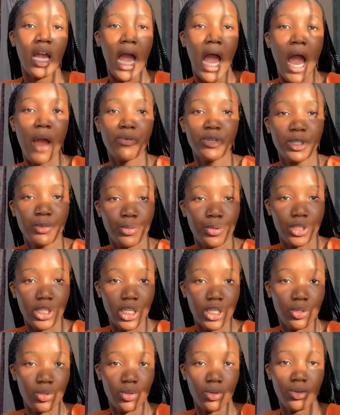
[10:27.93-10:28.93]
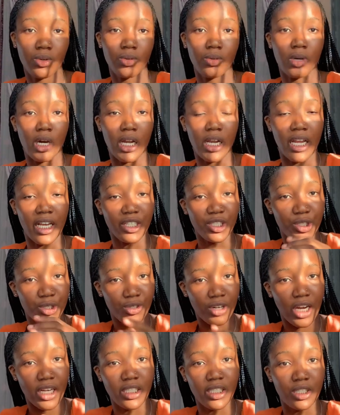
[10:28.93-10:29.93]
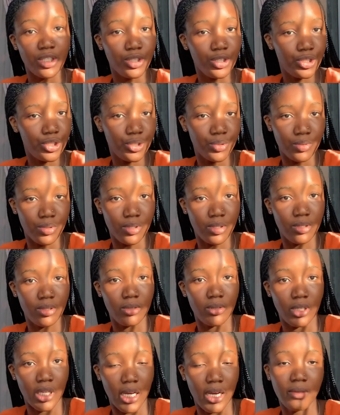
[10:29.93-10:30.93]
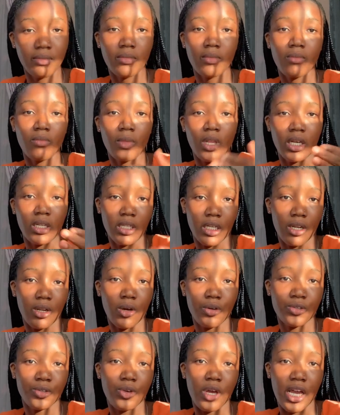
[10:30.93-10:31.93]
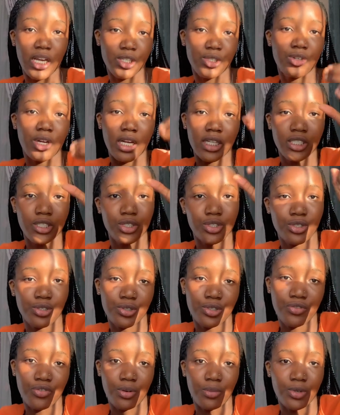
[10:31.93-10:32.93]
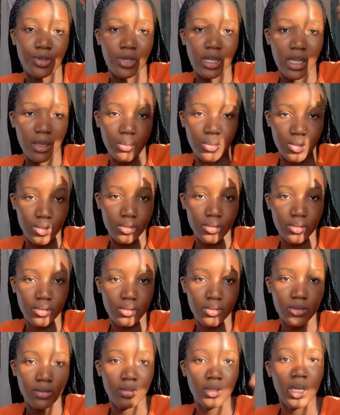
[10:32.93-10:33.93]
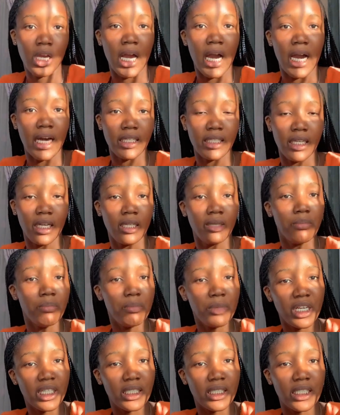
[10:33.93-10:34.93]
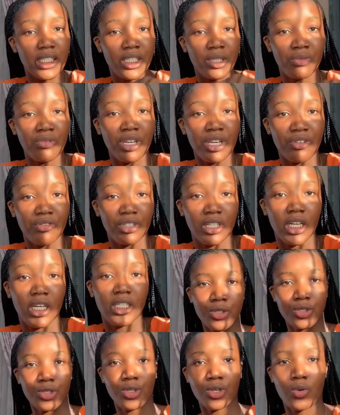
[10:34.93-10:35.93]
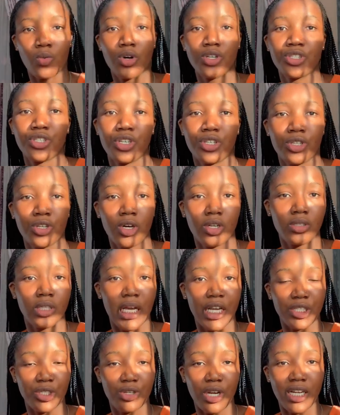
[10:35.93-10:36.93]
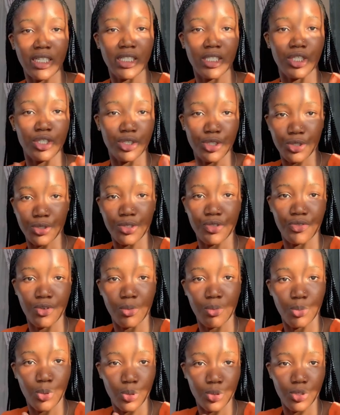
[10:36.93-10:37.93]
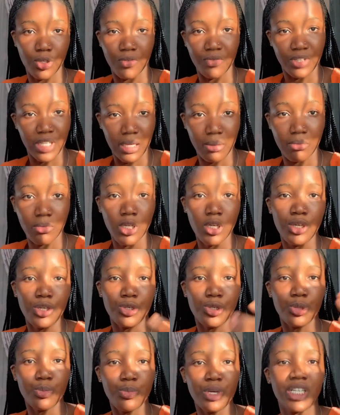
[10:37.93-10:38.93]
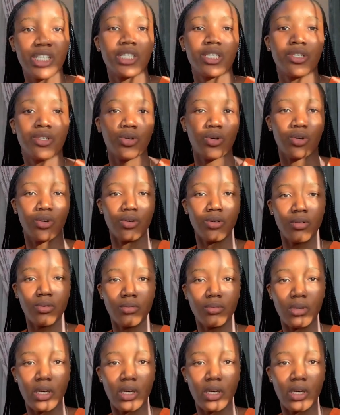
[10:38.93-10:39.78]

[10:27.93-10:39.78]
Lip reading: Irish potato and extract the juice, yeah? Then also extract the juice from your lemon. And then mix these three ingredients. So once you're done extracting the juice from both of them, you mix your